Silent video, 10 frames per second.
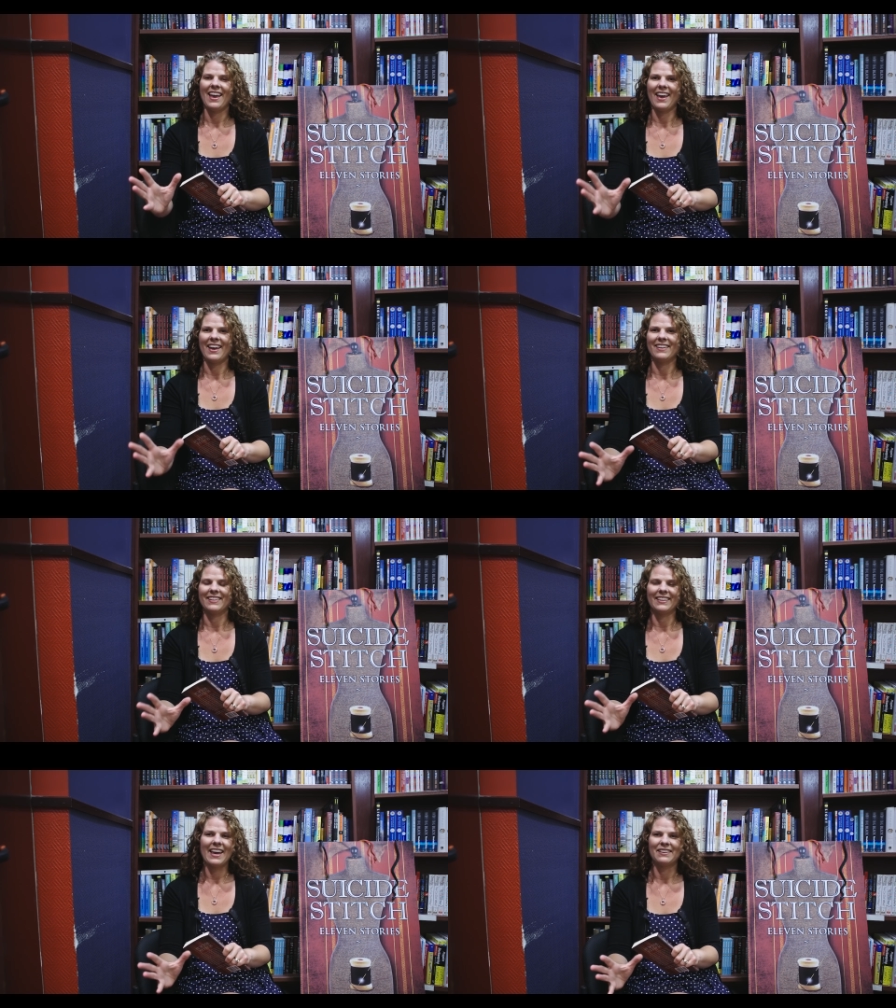and
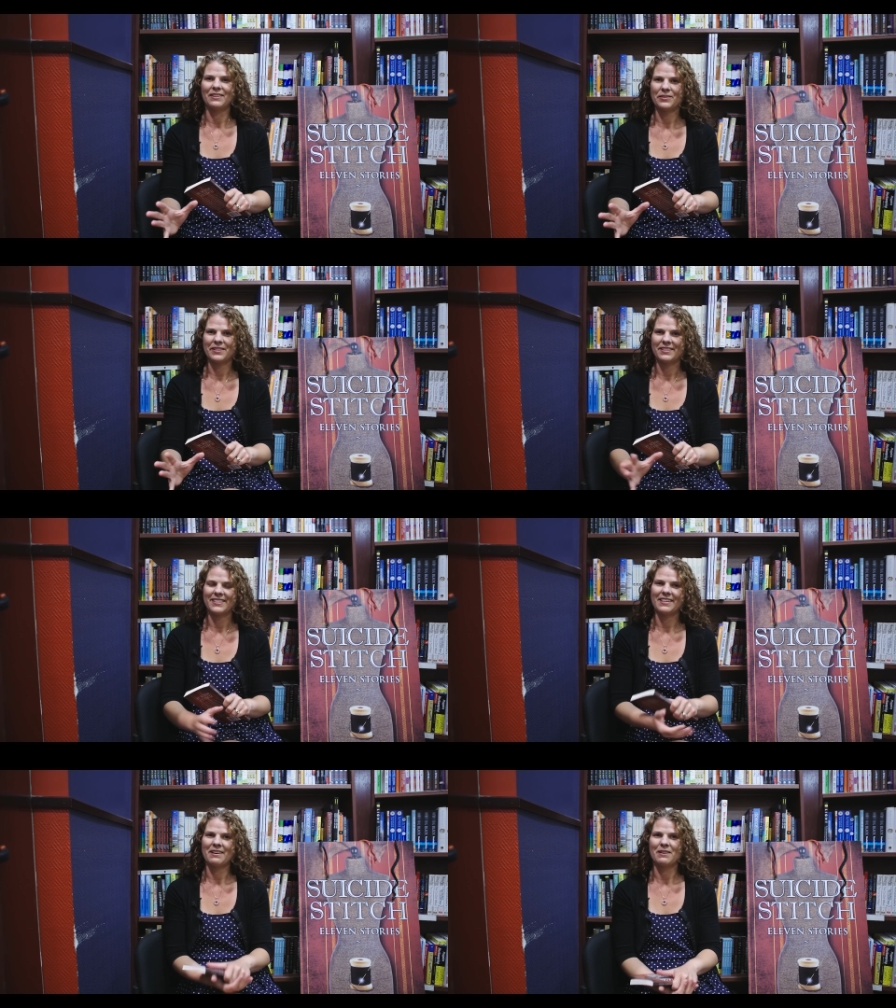the
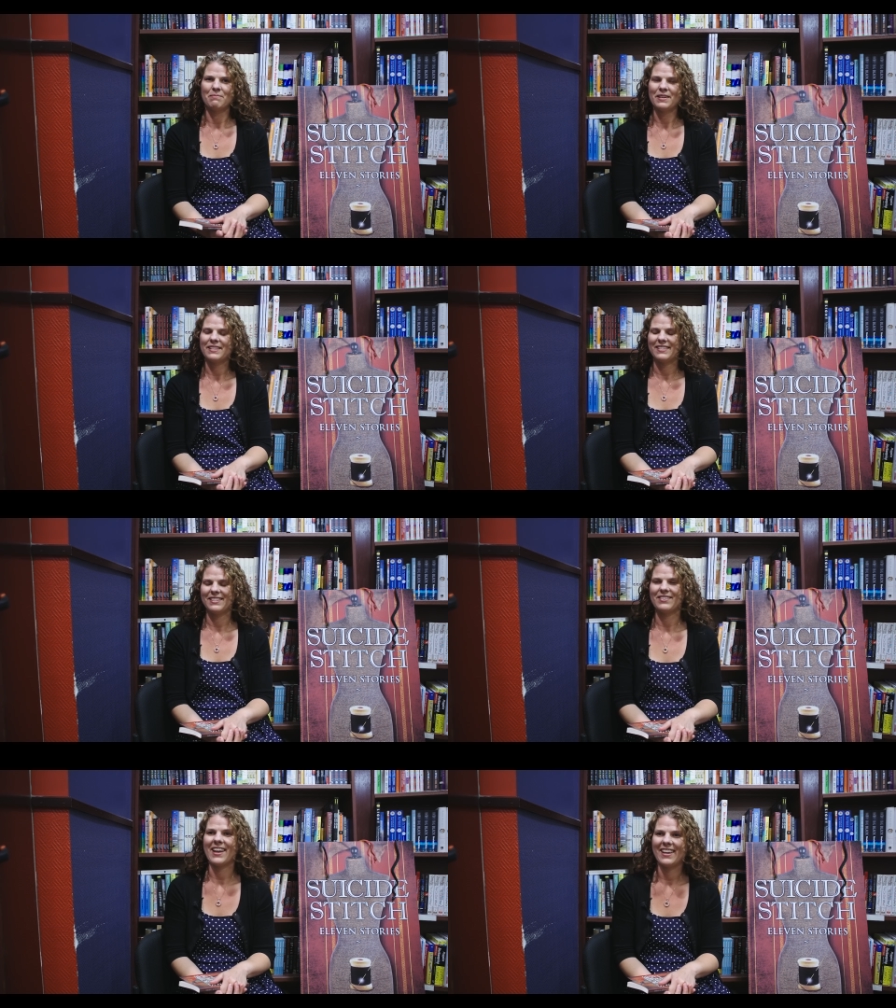landlords are a bit
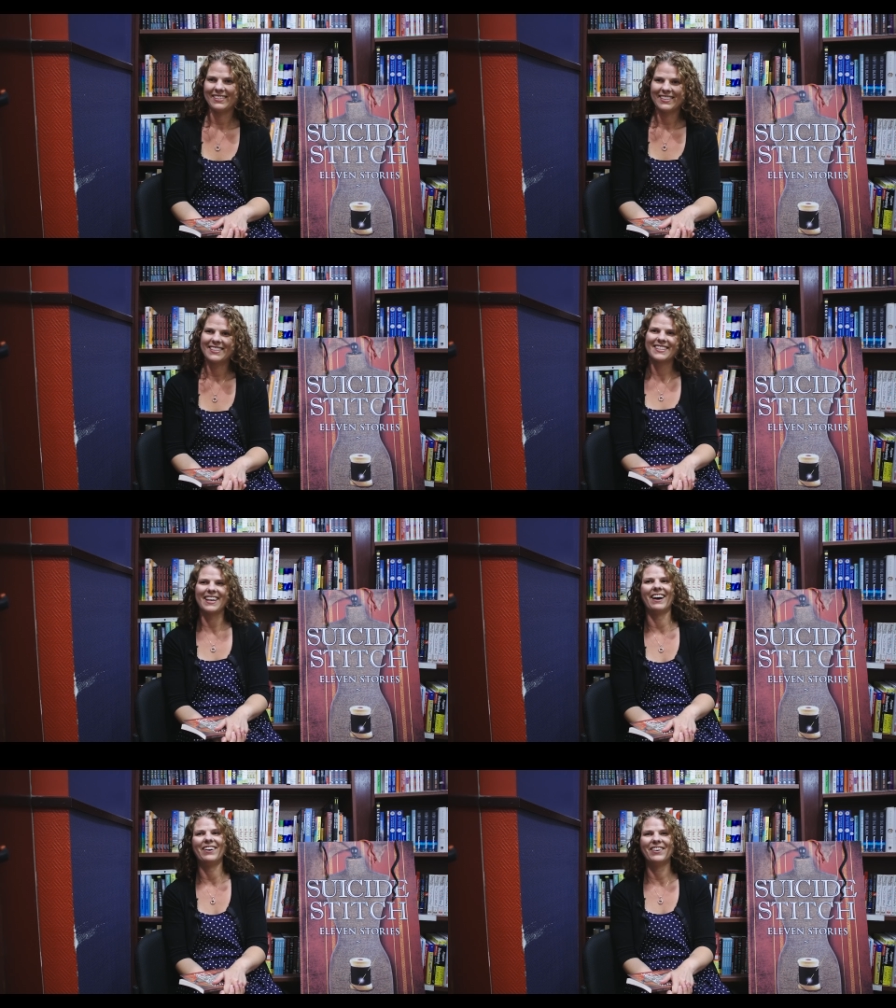strange.
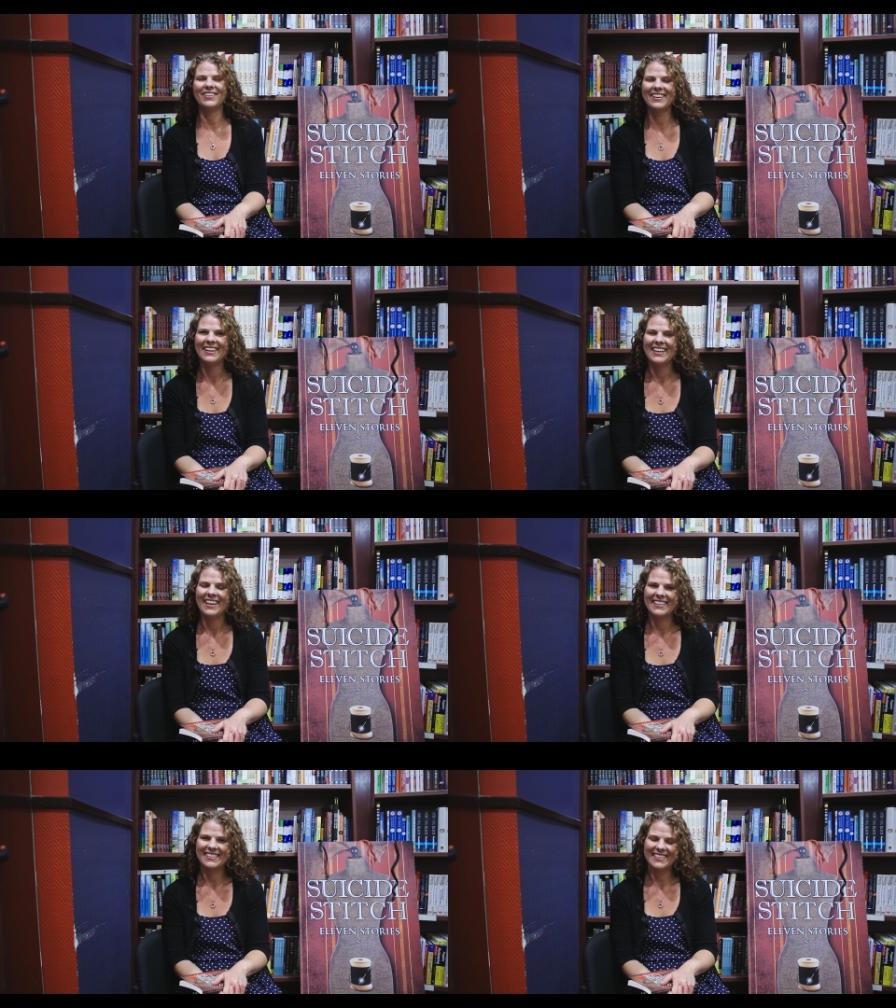
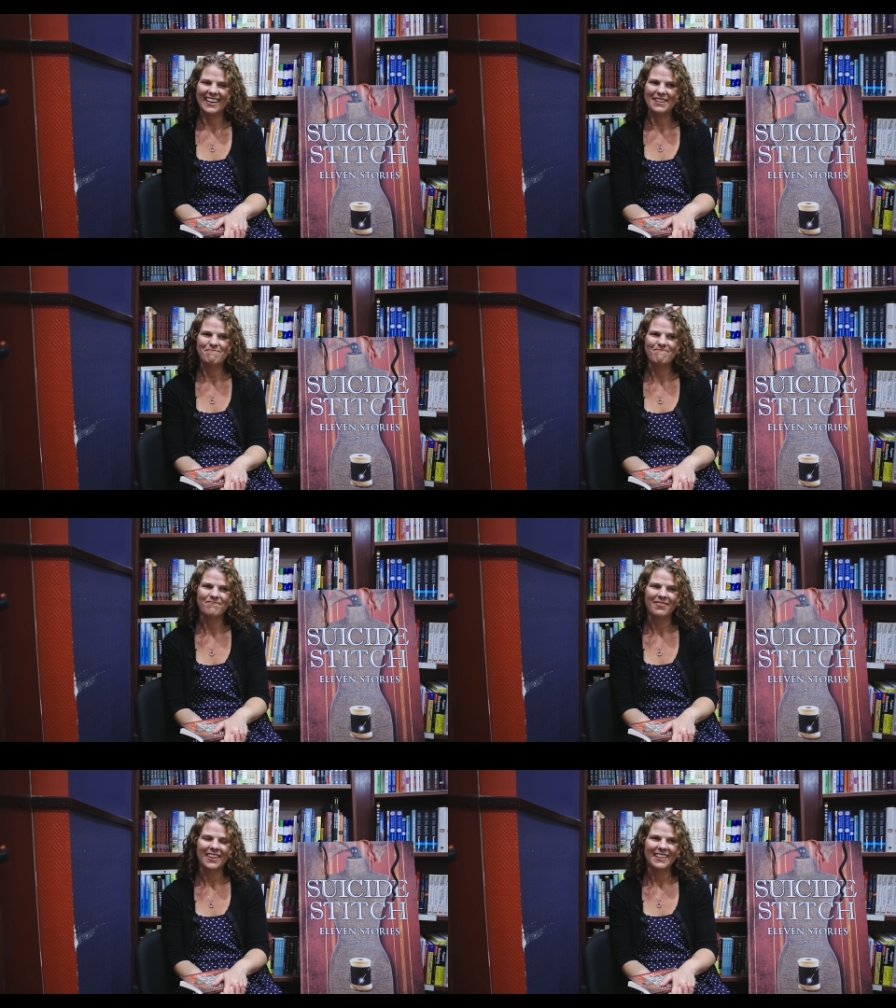So
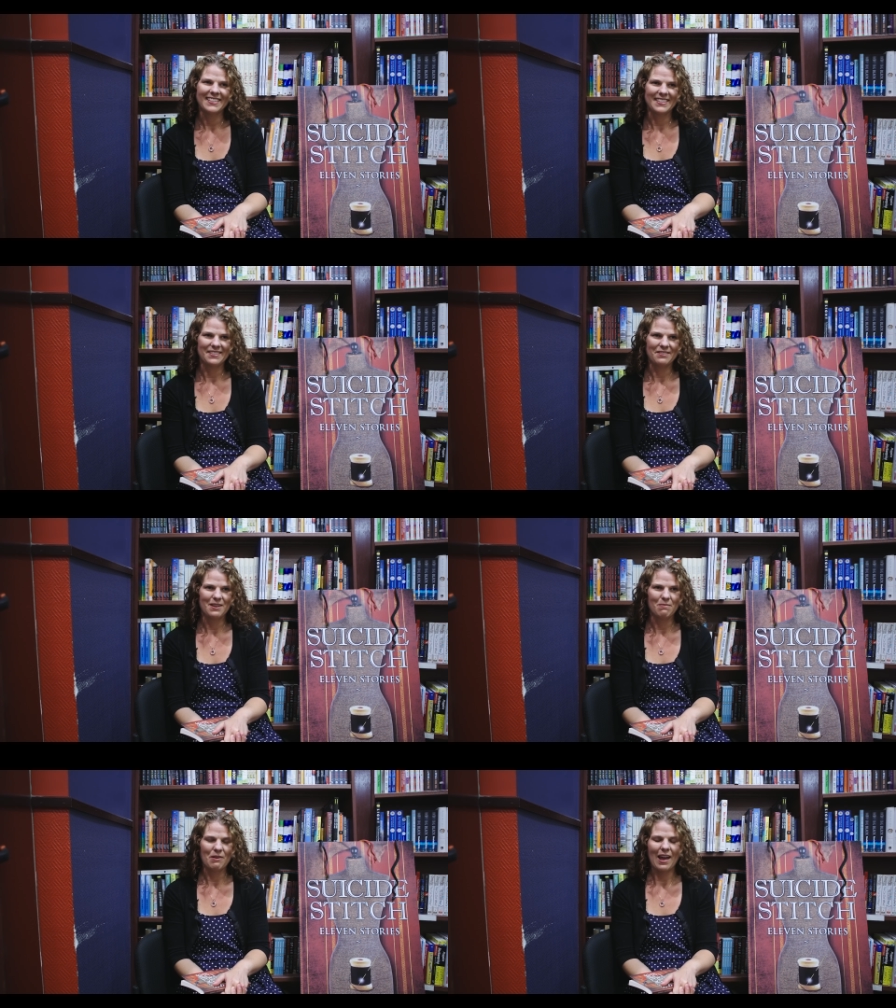it's a story
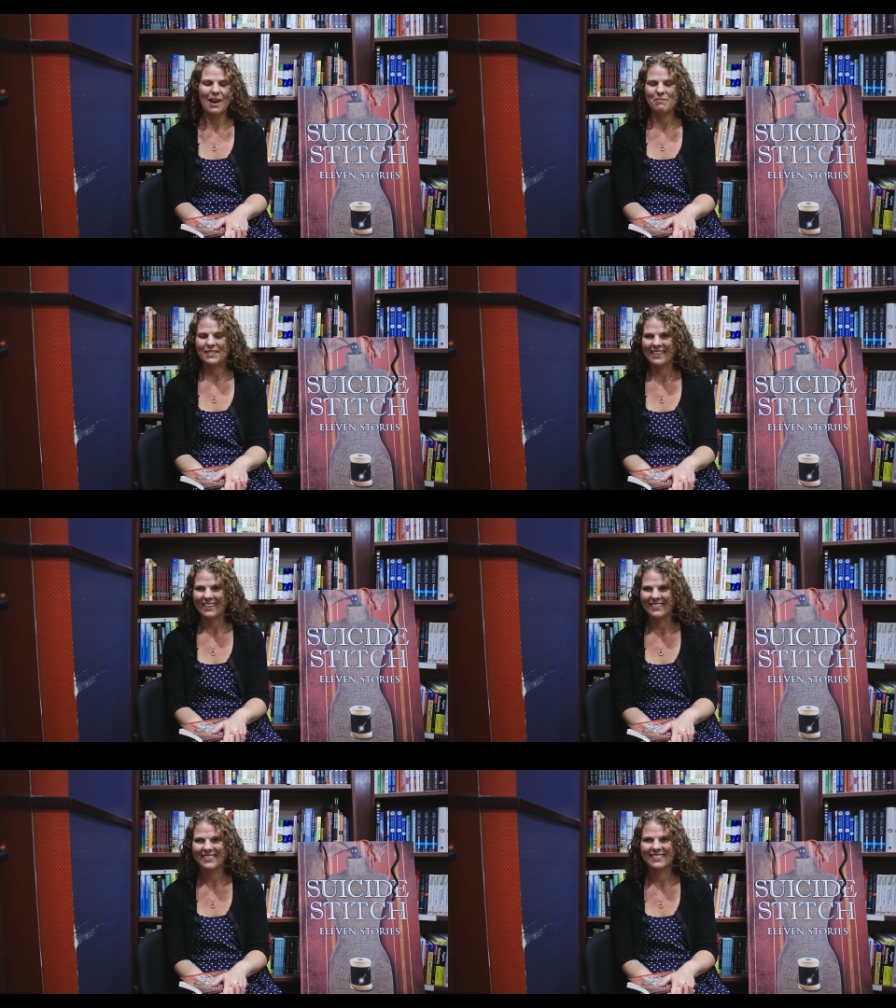about
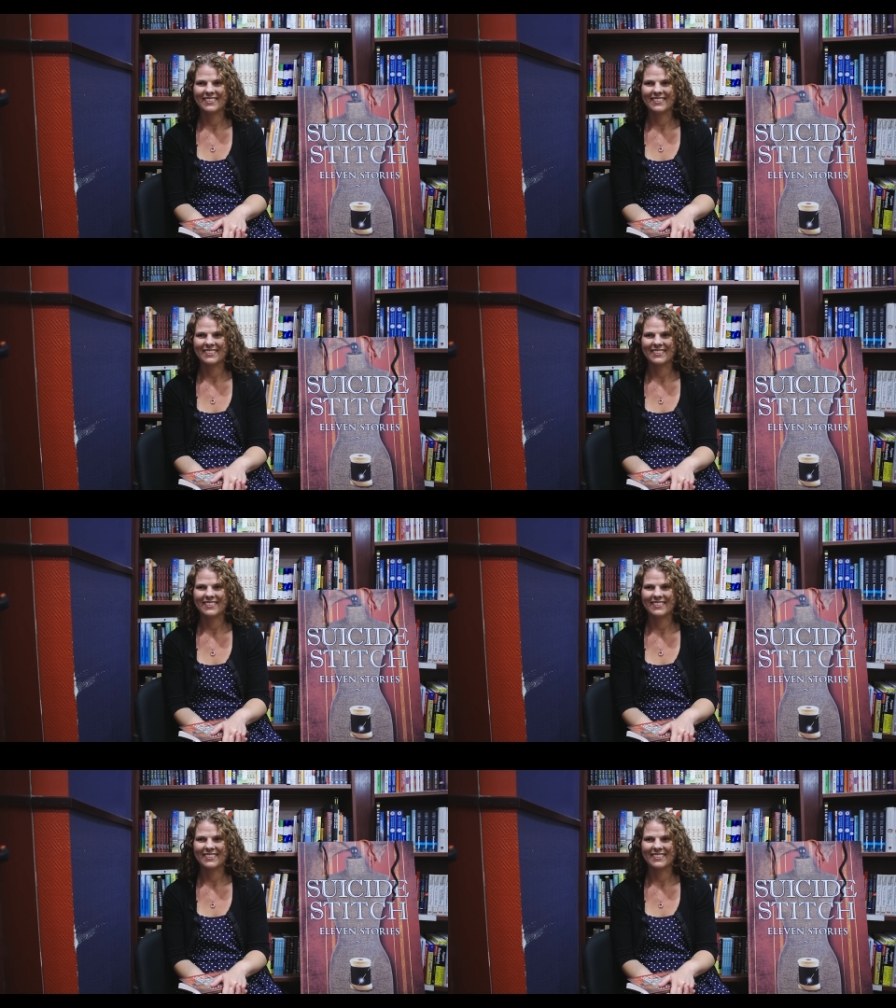appetites.